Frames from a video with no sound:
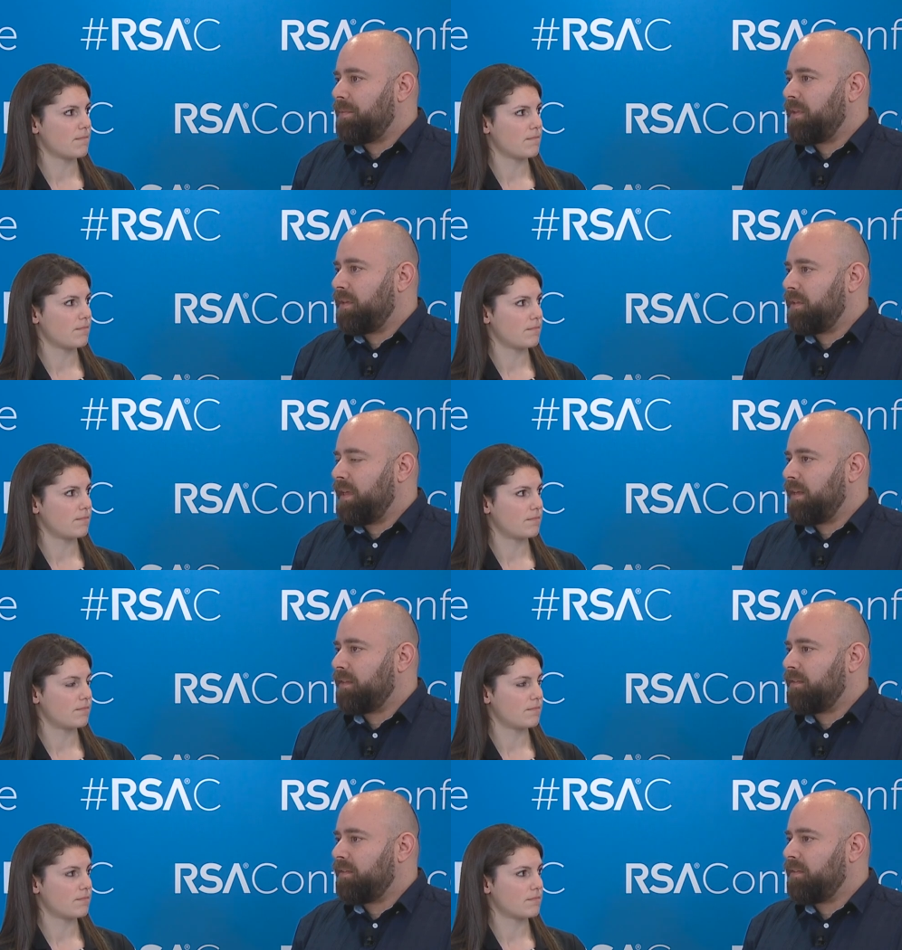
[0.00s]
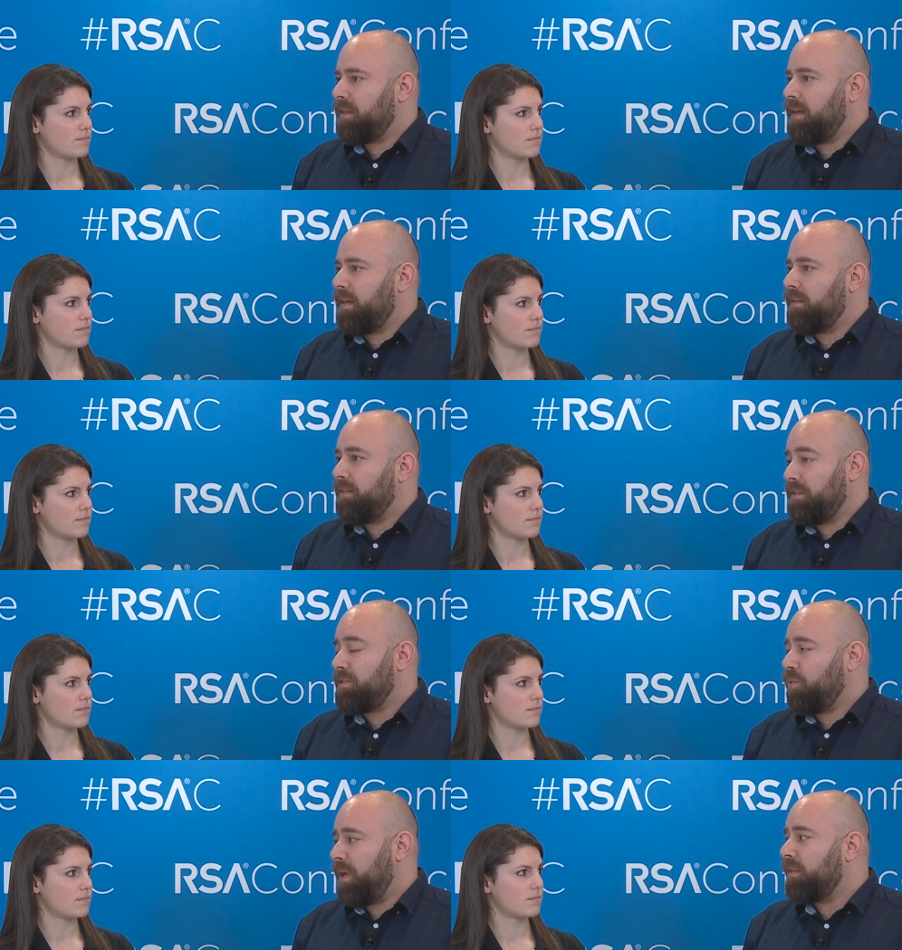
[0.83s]
Speaker 1: something that uh,
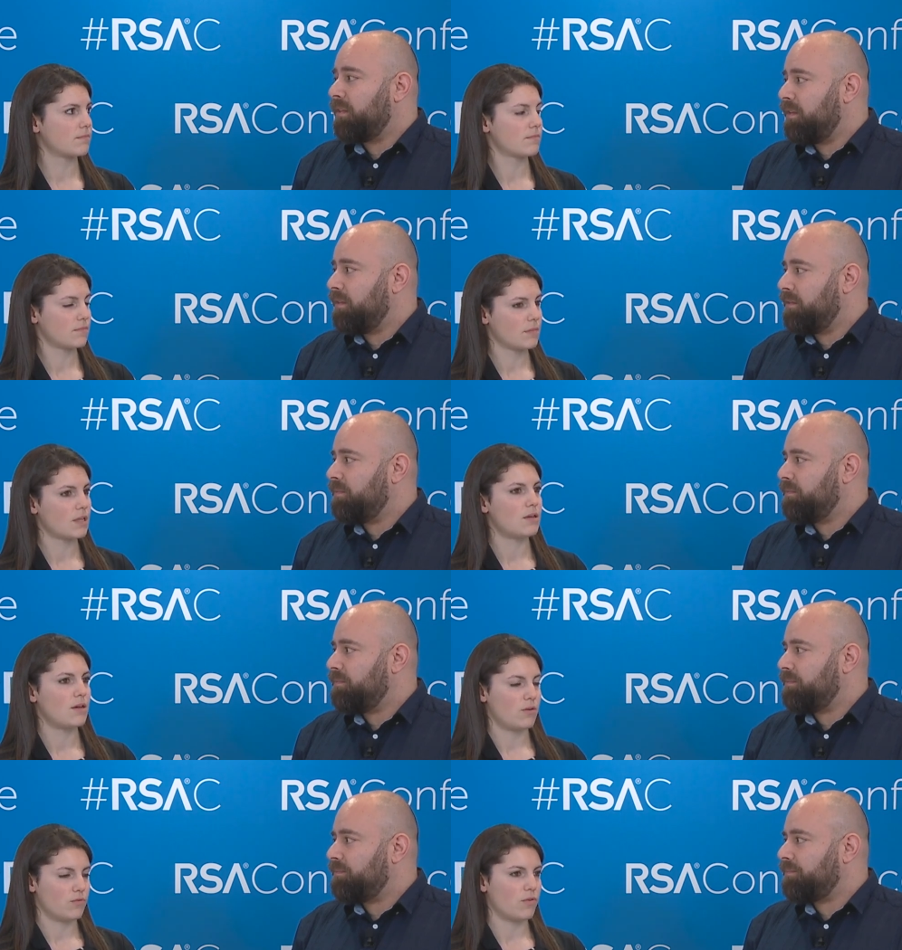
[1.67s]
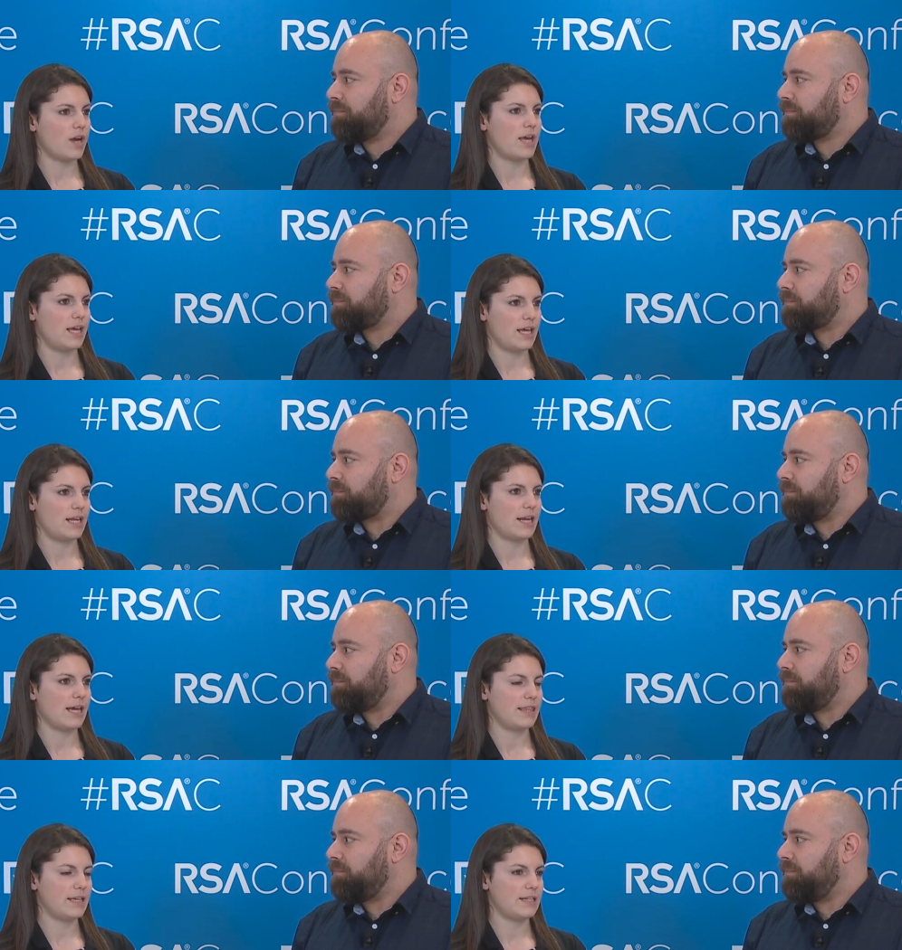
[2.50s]
needs to end.
Speaker 2: Right,
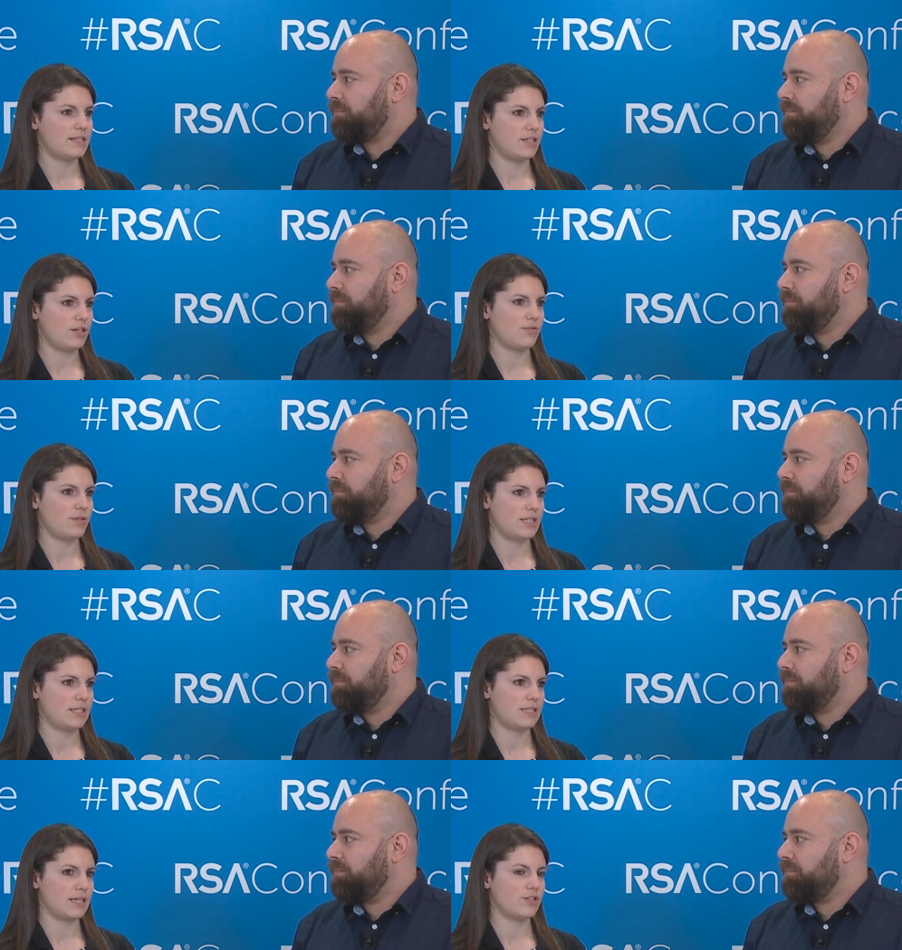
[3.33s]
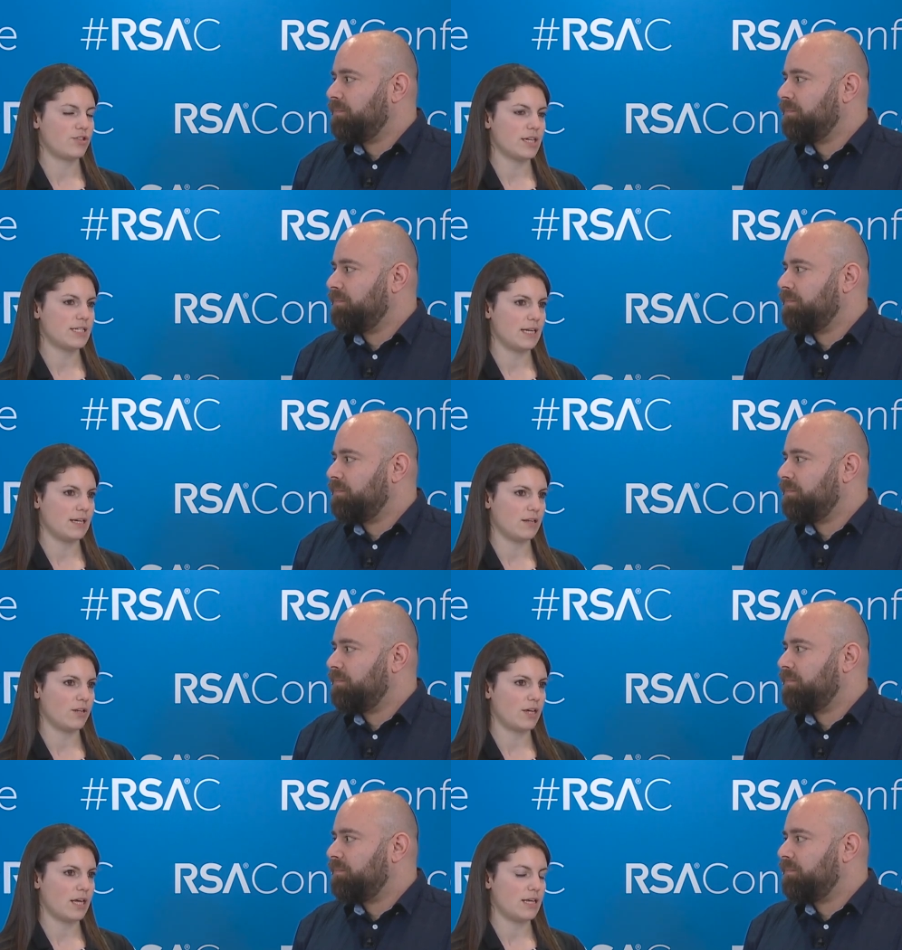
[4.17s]
and I think too it's interesting
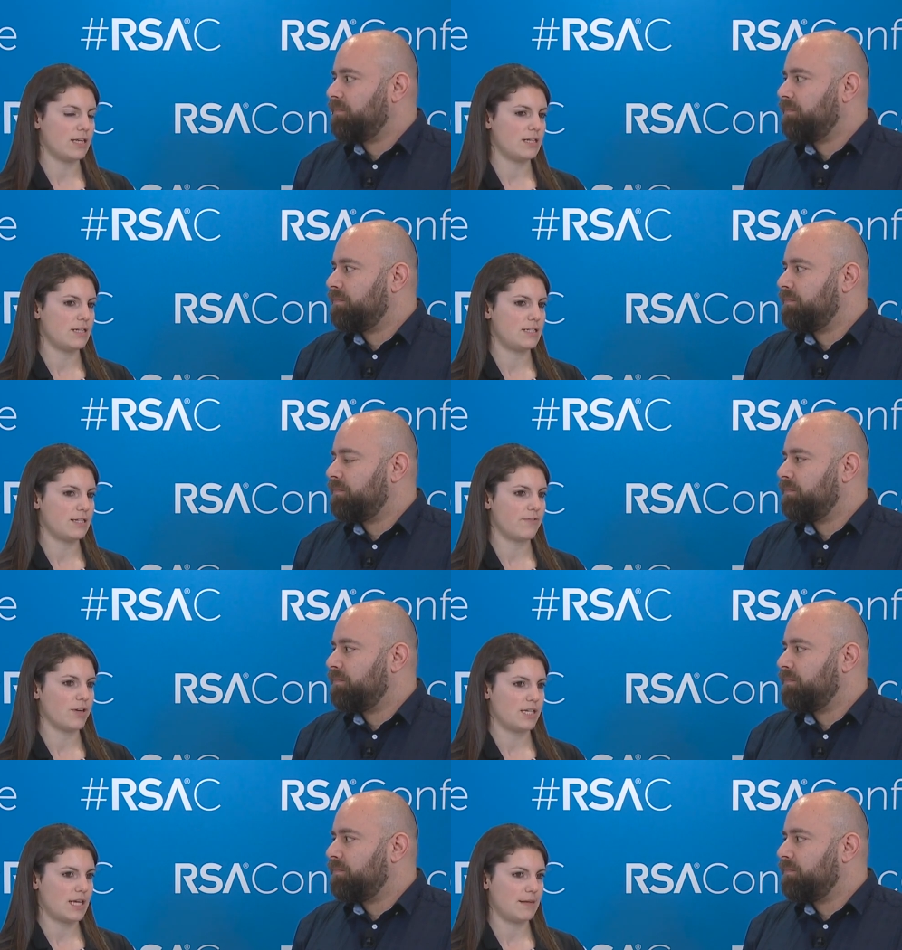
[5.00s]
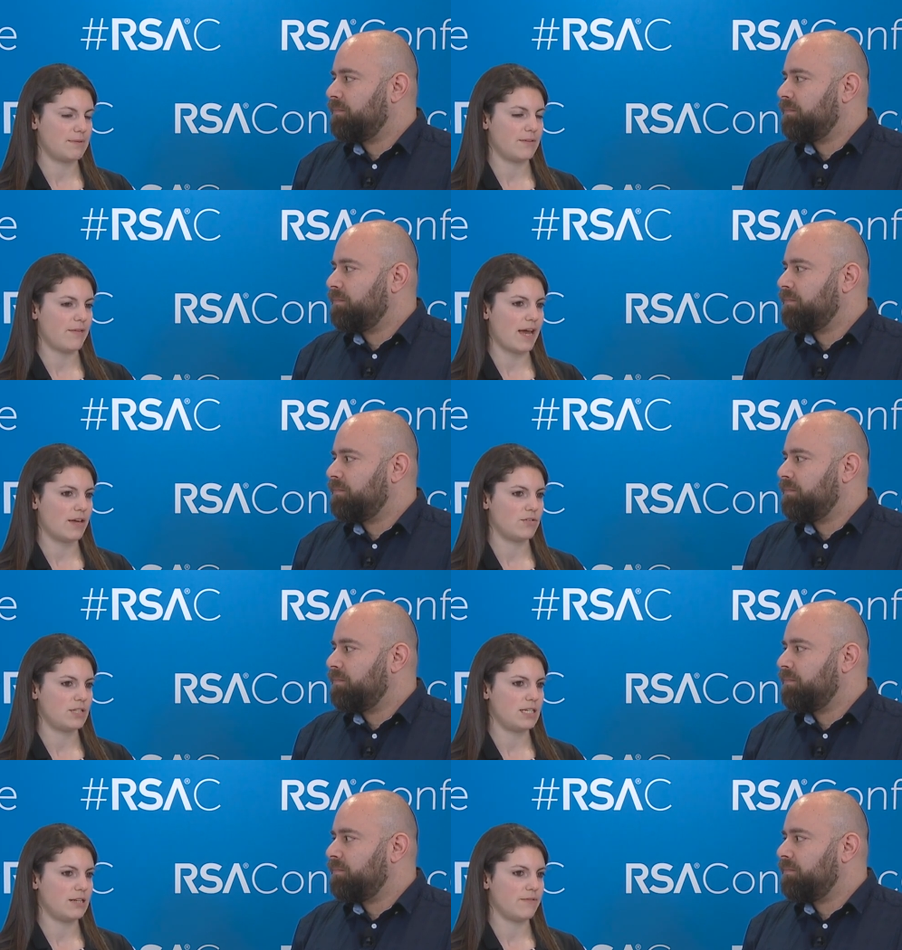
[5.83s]
to look at different types of
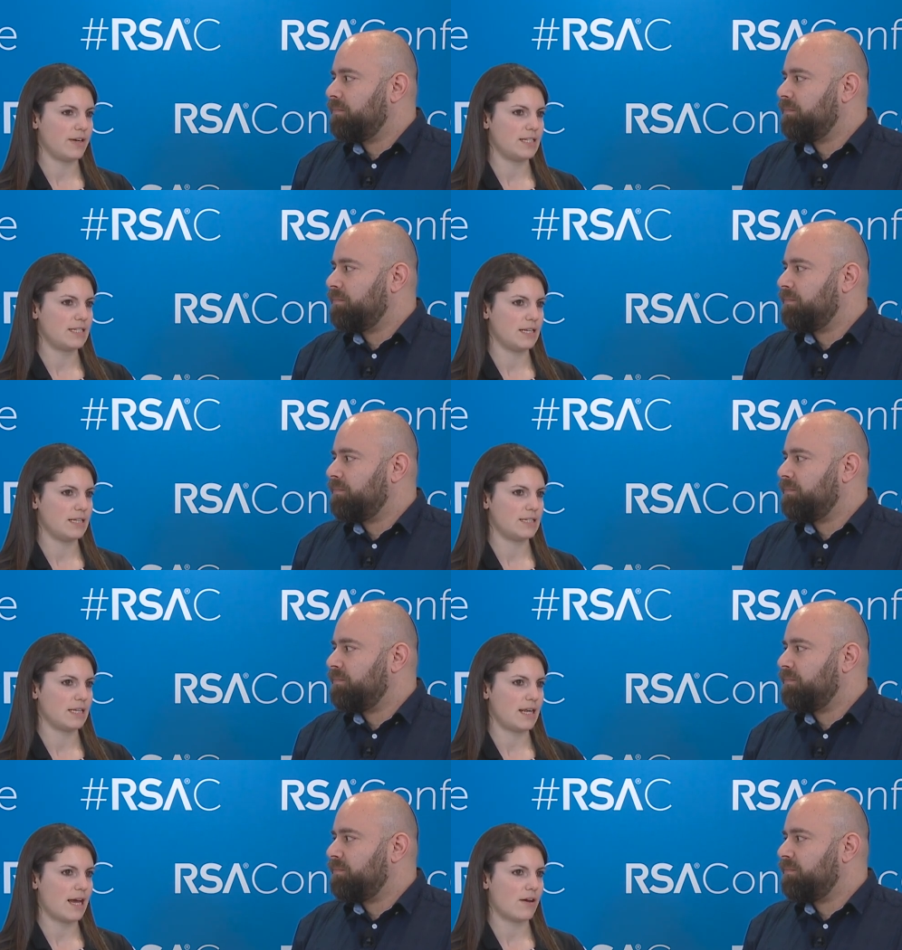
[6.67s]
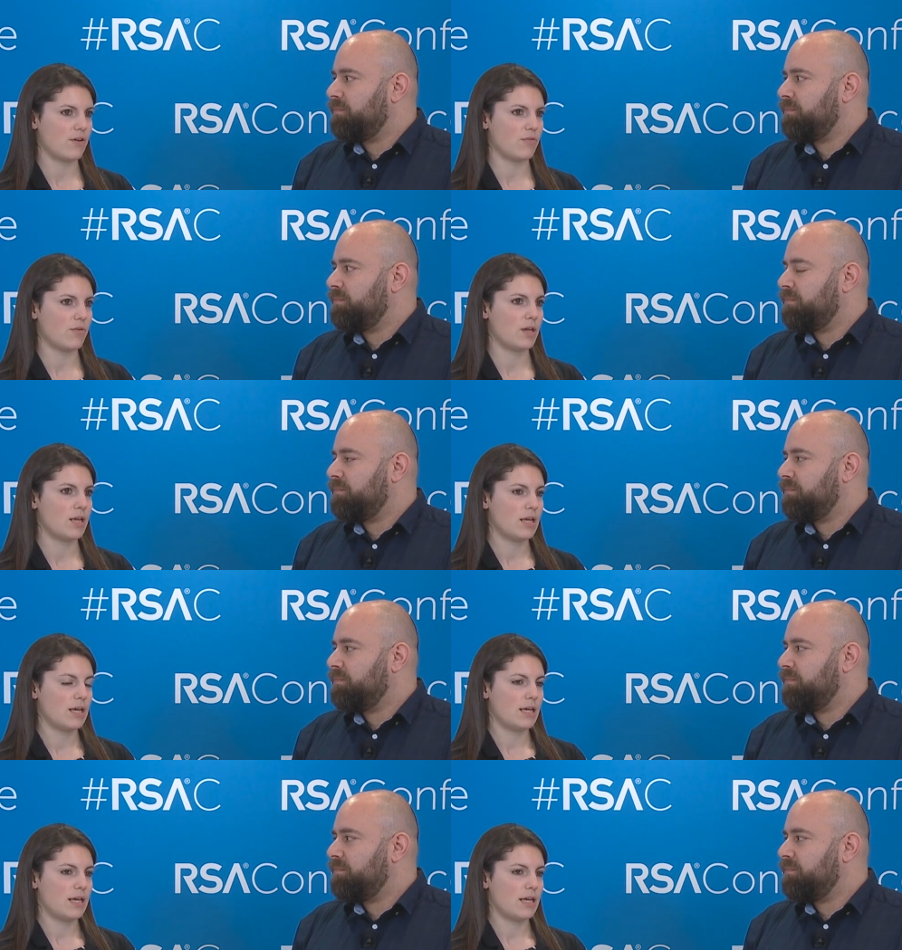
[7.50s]
IoT devices and how,